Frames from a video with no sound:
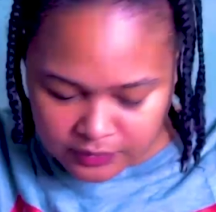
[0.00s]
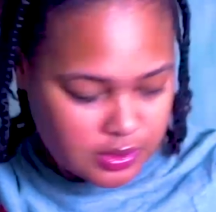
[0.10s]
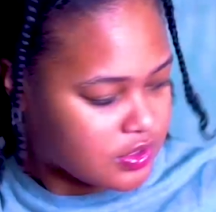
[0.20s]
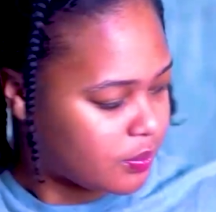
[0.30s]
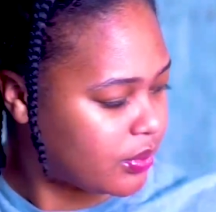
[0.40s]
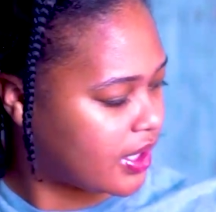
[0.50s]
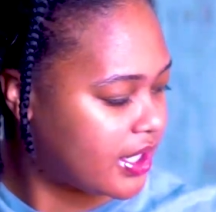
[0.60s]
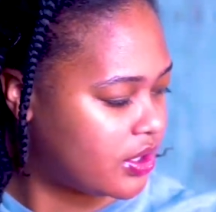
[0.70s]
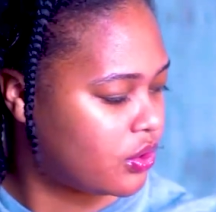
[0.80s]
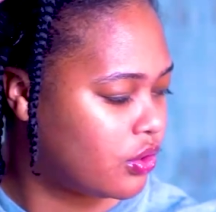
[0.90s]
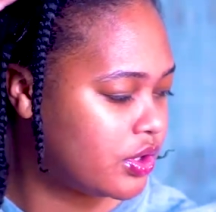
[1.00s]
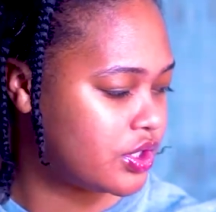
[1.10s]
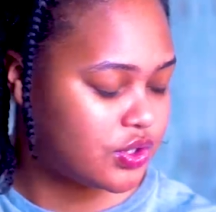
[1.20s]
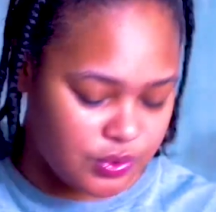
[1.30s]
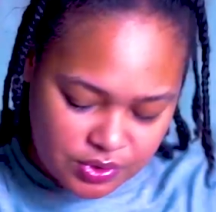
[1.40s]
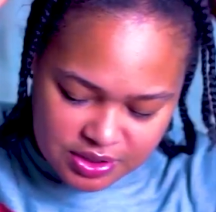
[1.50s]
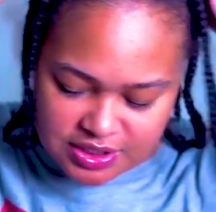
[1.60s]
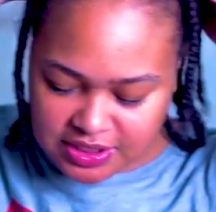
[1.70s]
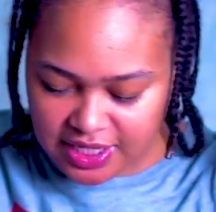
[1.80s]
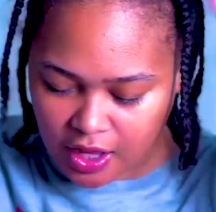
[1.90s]
sprayed onto the
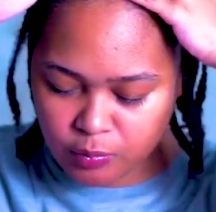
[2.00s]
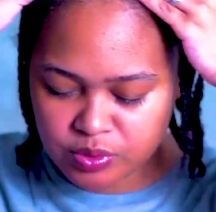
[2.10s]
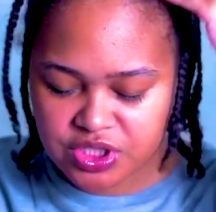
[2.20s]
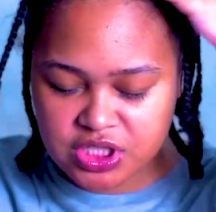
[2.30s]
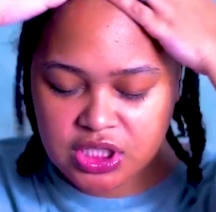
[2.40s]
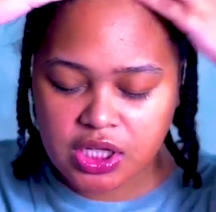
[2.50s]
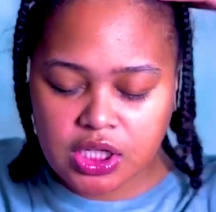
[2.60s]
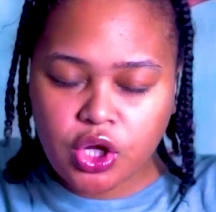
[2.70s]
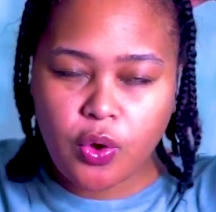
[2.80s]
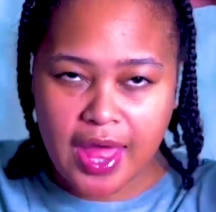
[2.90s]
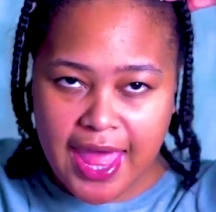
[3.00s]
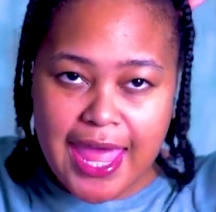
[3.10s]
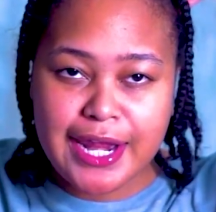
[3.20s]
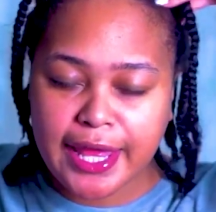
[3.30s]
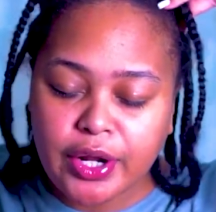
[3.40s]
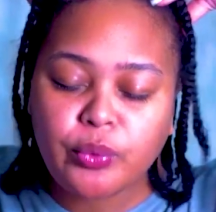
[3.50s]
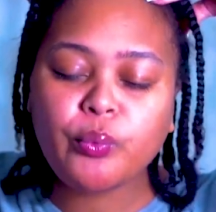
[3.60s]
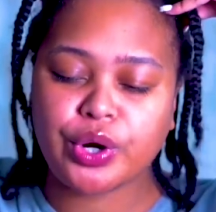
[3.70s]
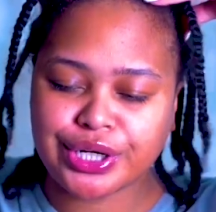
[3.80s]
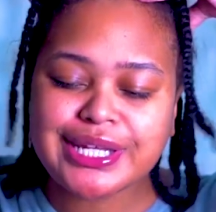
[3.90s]
scalp, we're just gonna go ahead and
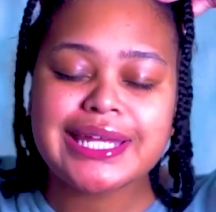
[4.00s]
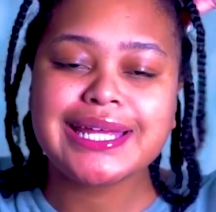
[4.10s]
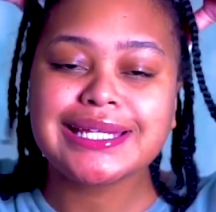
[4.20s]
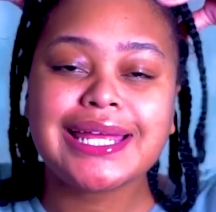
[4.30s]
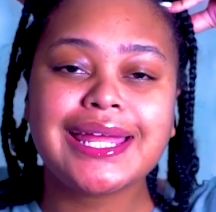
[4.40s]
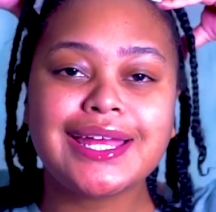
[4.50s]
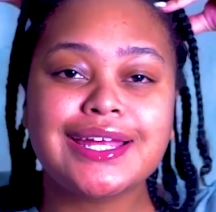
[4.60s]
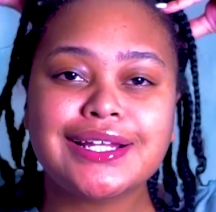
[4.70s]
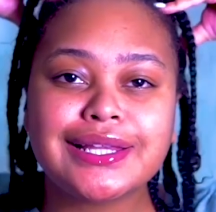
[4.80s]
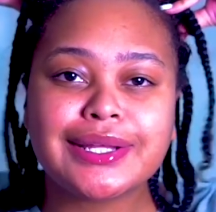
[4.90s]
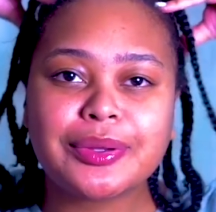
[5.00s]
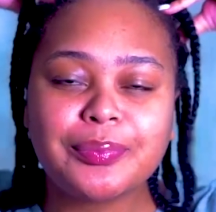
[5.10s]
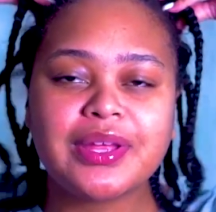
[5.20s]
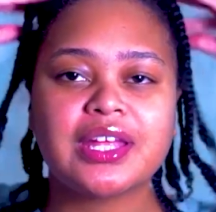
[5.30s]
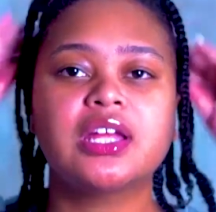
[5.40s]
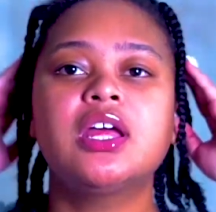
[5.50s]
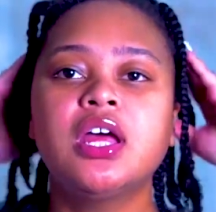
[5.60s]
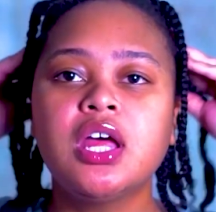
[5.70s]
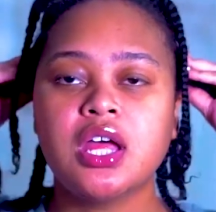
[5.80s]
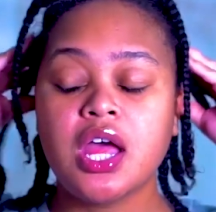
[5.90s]
work it in a little bit.
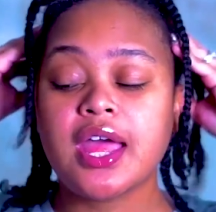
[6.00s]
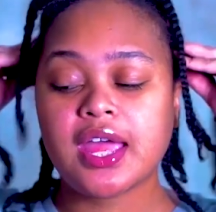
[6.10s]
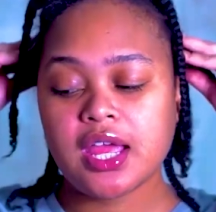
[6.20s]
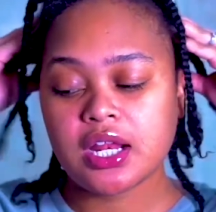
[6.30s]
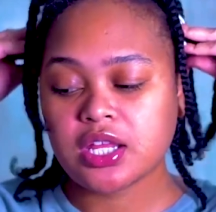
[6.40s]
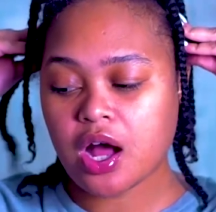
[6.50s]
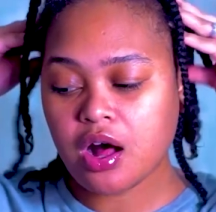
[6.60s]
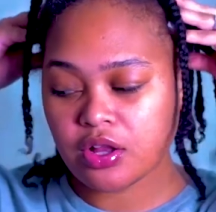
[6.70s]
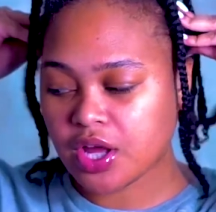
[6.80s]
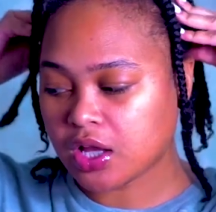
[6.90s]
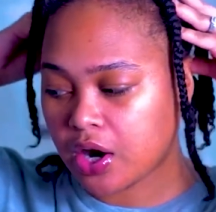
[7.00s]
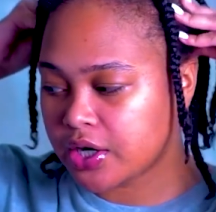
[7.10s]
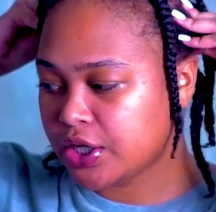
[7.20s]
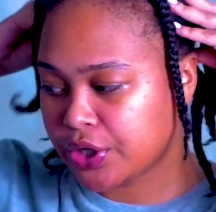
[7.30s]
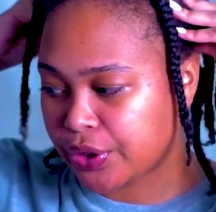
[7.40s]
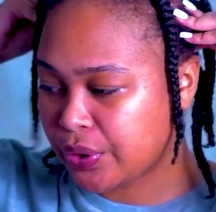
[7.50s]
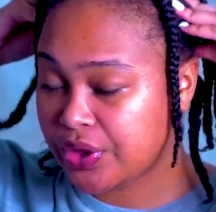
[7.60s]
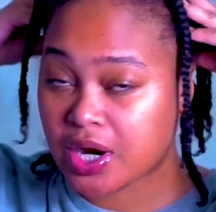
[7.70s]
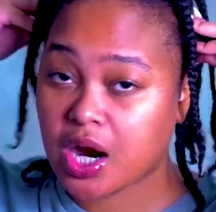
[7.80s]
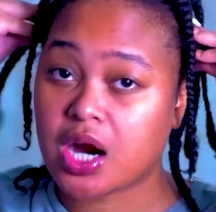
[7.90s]
And y'all already know
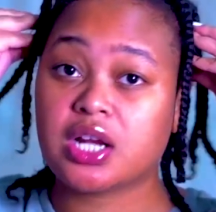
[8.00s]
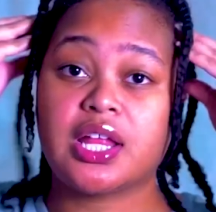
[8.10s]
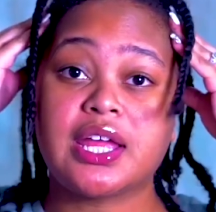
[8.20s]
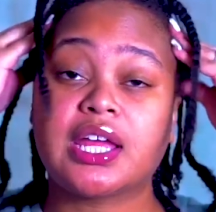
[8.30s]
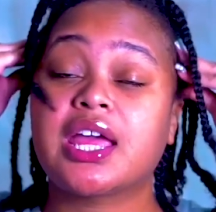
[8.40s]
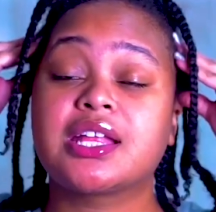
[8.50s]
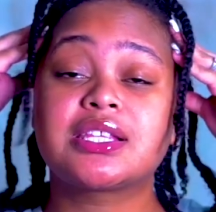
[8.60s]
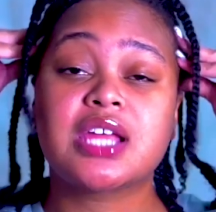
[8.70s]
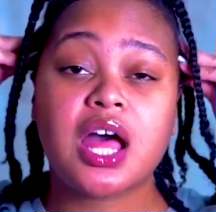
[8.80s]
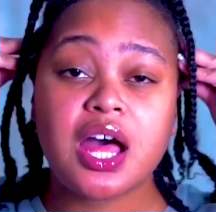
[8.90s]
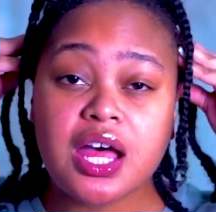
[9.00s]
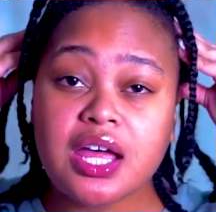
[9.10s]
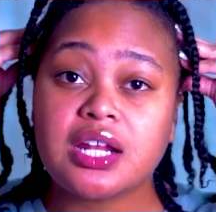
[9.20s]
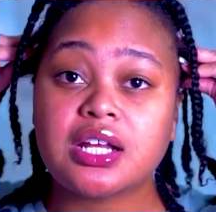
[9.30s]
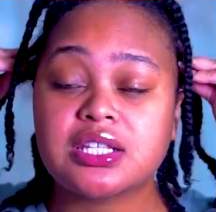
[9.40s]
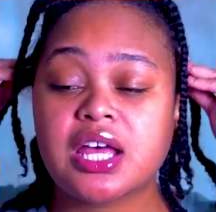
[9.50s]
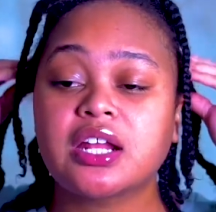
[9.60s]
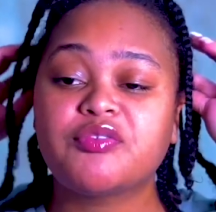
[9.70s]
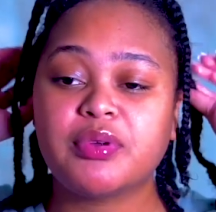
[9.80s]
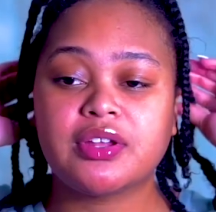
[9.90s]
there are like a ton
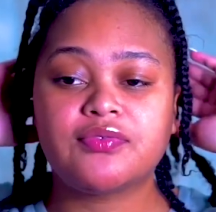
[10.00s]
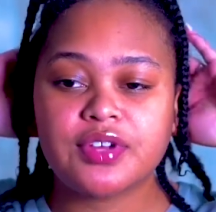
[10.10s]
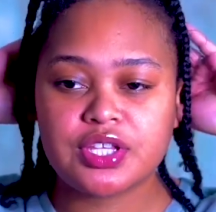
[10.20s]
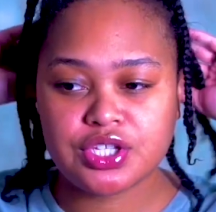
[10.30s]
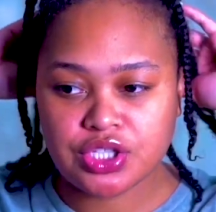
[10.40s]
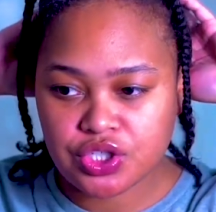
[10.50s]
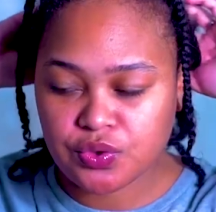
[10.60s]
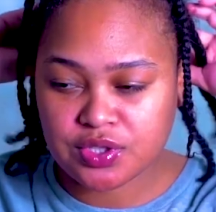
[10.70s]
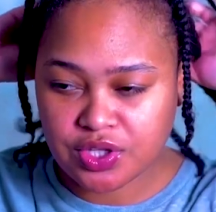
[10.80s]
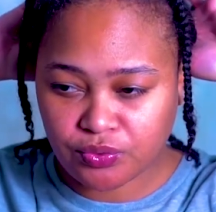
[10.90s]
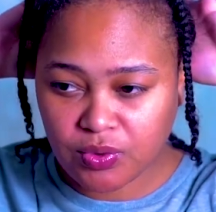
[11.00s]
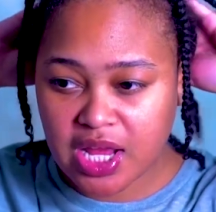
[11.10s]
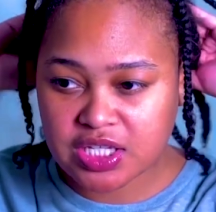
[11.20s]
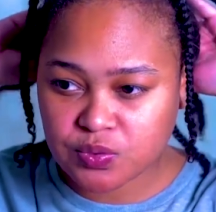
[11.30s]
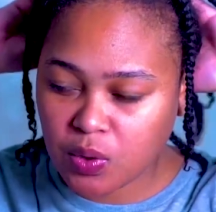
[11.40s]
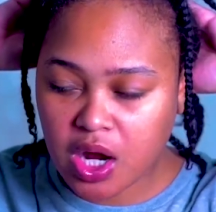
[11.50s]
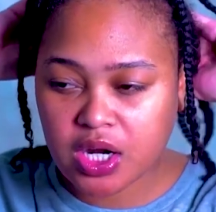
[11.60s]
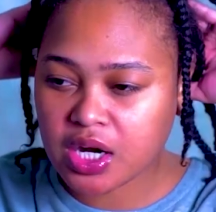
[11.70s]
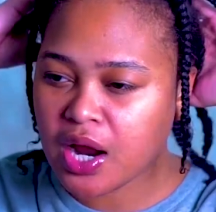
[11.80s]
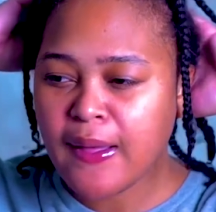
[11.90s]
of benefits to using rice
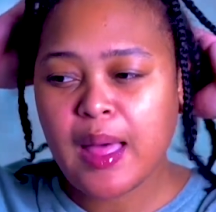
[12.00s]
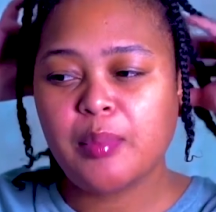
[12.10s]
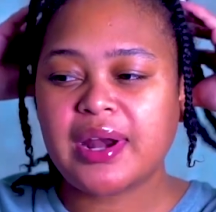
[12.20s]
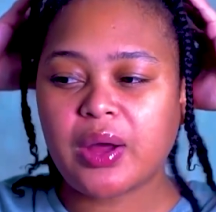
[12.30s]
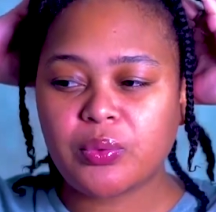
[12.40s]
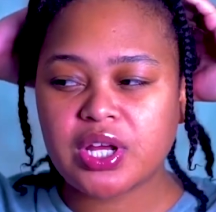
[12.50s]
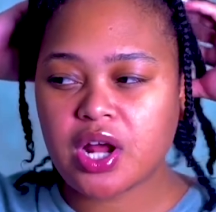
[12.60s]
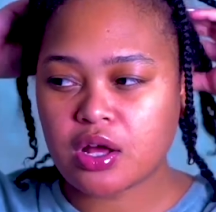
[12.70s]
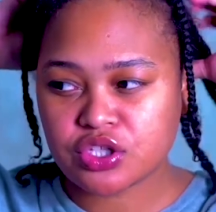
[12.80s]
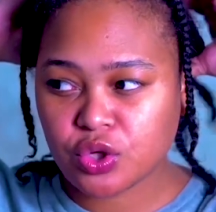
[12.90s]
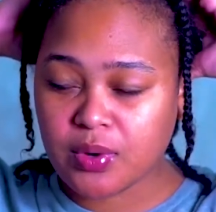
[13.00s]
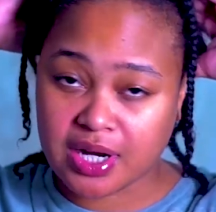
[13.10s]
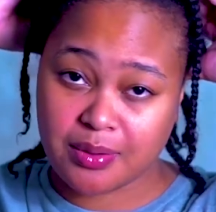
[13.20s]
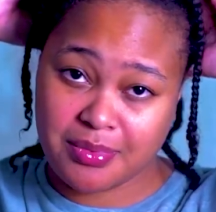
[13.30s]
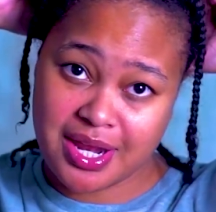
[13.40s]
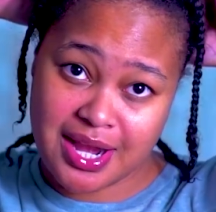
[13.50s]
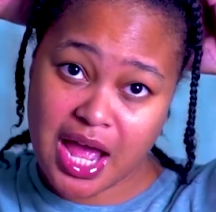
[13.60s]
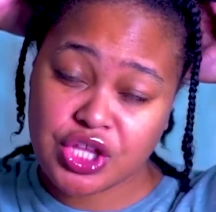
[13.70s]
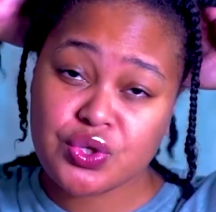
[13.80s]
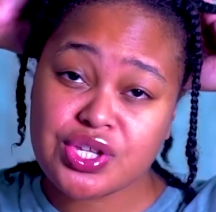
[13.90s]
water, but I would also recommend
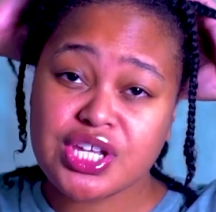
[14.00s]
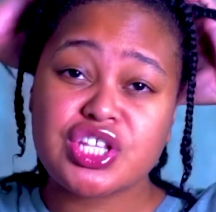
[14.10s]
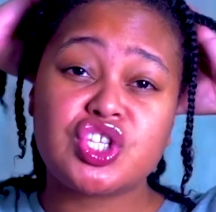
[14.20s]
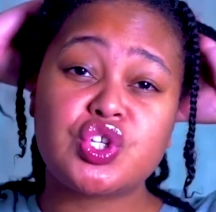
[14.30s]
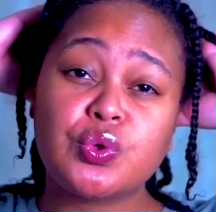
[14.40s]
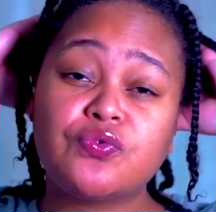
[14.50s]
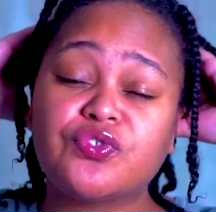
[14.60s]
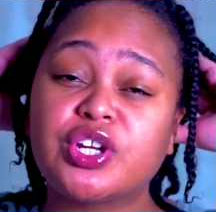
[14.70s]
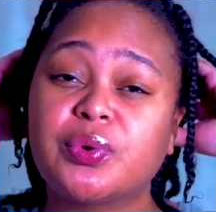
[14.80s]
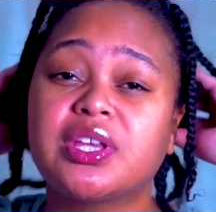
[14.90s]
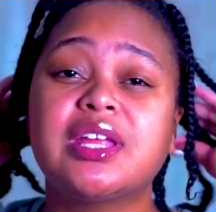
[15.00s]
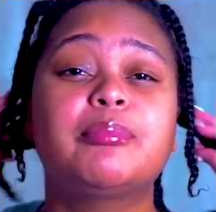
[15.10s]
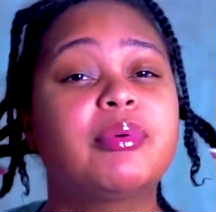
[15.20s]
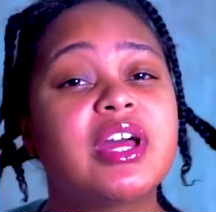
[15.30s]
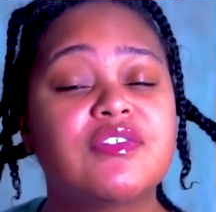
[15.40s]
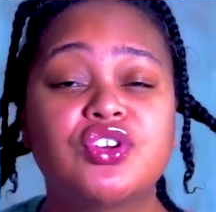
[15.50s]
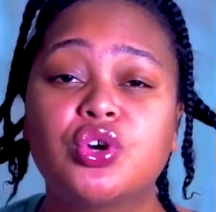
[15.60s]
not using it too frequently. But if you